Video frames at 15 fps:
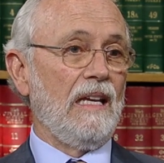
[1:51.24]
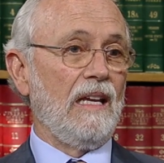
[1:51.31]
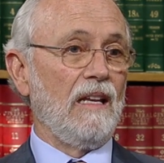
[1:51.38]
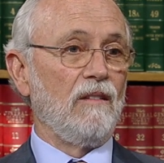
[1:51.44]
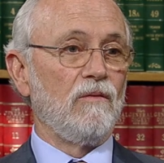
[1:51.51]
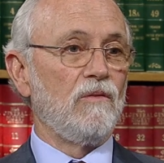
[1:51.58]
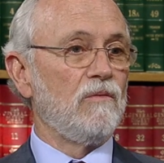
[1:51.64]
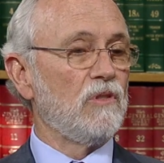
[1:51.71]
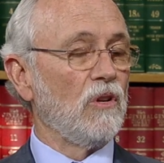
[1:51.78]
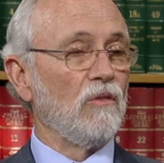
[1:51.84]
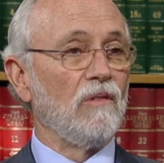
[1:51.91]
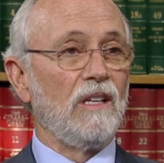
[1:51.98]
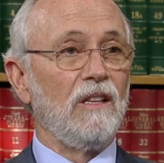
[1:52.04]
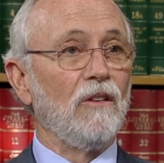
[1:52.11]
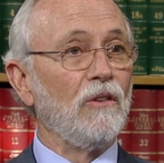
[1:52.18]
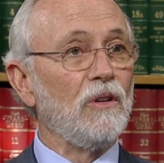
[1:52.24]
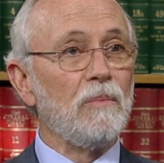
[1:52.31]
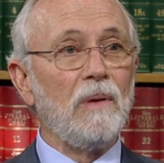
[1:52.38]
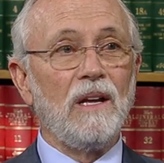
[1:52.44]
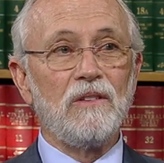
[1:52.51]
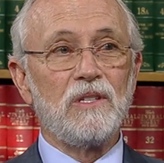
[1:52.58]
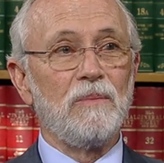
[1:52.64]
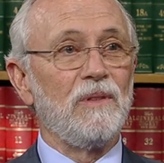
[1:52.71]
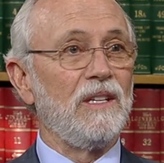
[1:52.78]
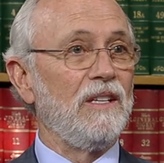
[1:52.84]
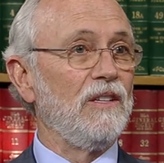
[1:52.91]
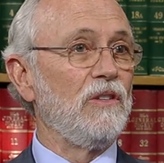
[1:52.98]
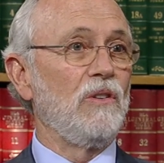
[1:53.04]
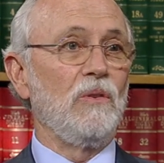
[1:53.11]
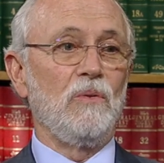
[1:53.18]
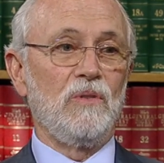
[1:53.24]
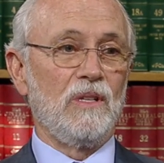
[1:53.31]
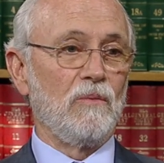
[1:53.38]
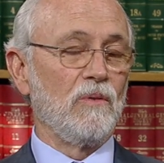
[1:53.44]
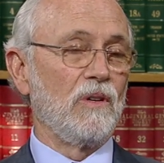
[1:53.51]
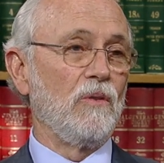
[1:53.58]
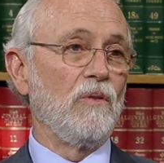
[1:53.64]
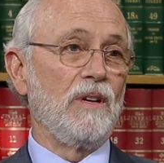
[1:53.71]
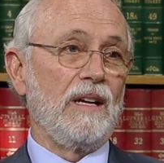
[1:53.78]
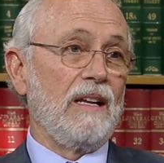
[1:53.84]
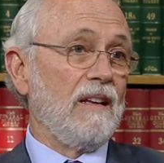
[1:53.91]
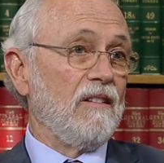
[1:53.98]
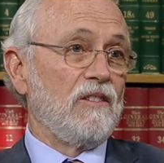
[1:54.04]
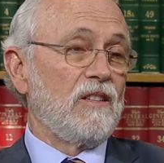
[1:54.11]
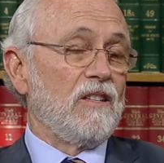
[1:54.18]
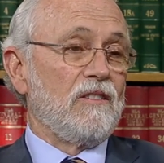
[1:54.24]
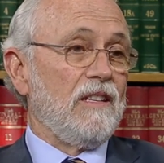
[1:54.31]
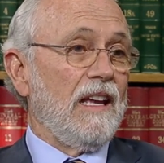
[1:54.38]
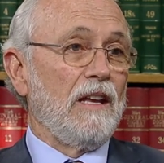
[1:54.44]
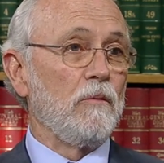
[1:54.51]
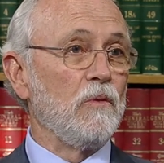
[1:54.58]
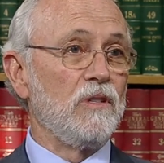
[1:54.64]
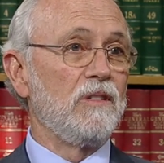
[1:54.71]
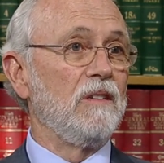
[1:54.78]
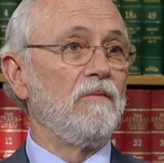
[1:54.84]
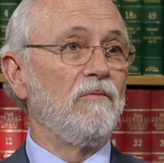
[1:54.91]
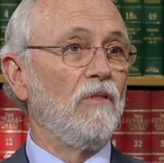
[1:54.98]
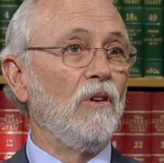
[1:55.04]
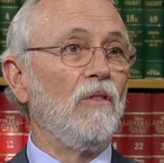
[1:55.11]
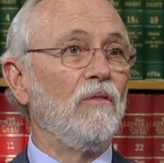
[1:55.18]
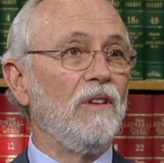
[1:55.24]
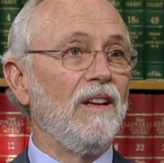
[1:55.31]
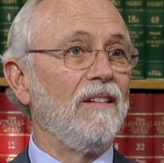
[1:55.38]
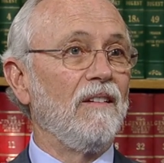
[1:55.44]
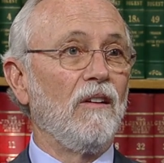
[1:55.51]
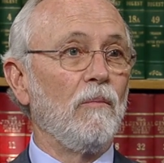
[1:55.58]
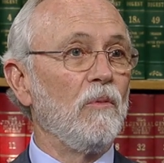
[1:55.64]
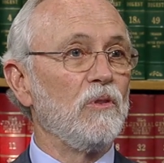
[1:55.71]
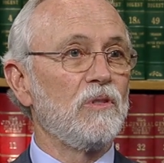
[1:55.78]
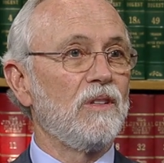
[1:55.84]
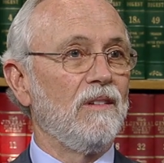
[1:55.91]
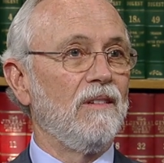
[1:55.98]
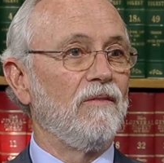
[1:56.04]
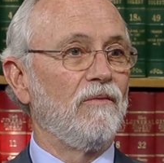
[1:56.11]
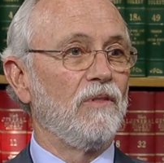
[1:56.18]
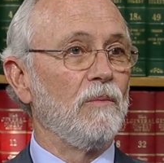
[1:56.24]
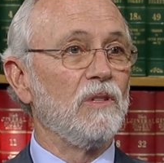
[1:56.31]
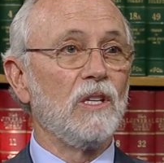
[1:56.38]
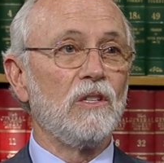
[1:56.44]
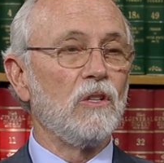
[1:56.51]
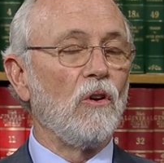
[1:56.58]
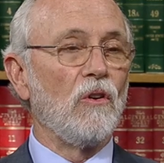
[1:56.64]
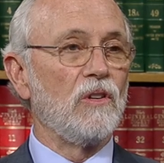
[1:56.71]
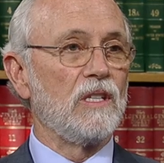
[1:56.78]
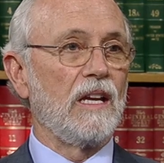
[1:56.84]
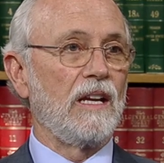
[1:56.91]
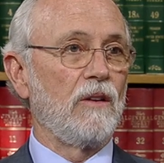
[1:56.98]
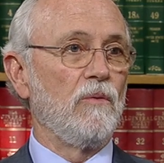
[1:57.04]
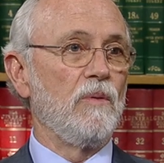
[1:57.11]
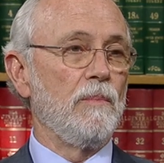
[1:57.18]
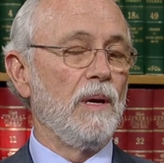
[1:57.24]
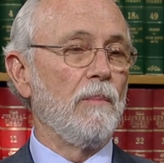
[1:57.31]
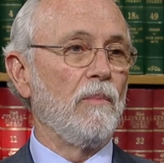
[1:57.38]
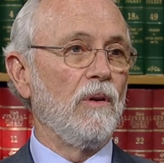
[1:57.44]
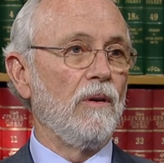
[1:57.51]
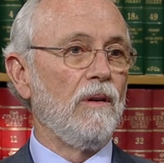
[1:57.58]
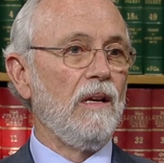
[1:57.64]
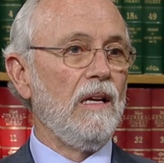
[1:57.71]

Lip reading: and certainly learned about some of the issues that were going in this, because Dad was involved in it almost from as long as I can remember.